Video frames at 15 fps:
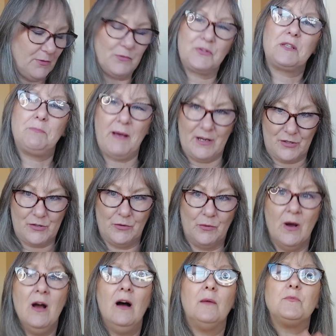special.
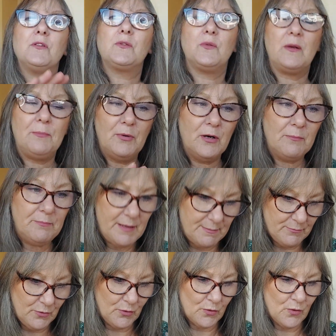I just want to put a bit
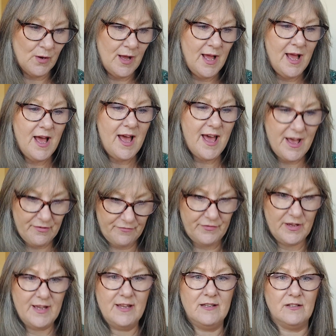more
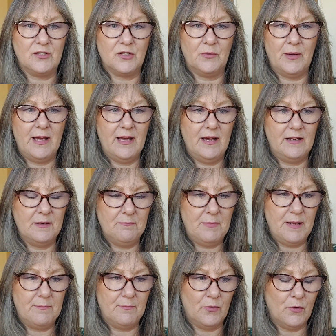effort into it and a
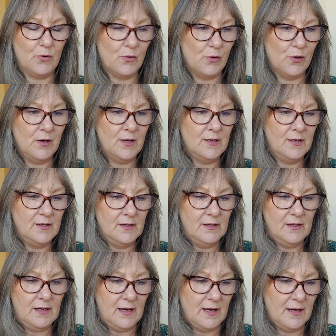bit more
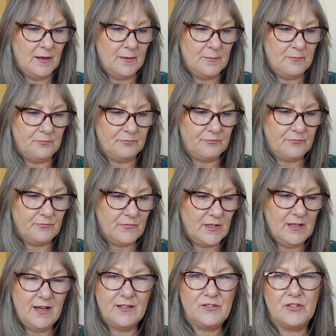
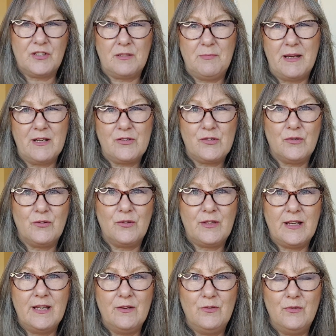yeah, just to make sure that
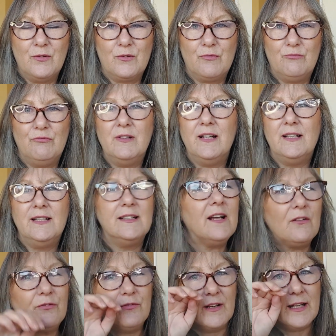they look really
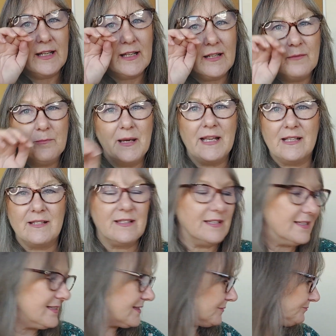lovely
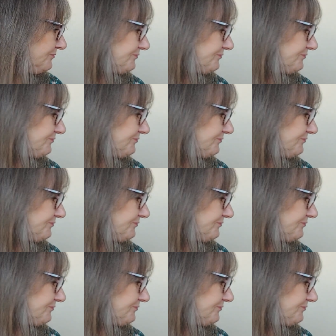pieces.